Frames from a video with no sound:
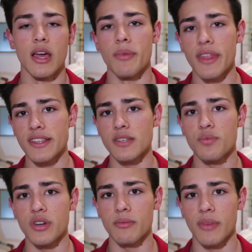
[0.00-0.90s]
But that's
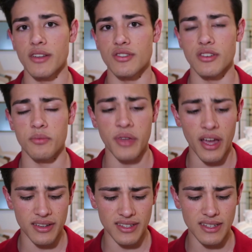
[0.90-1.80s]
pretty much
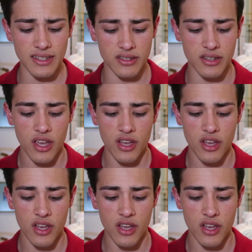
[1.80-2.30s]
about it.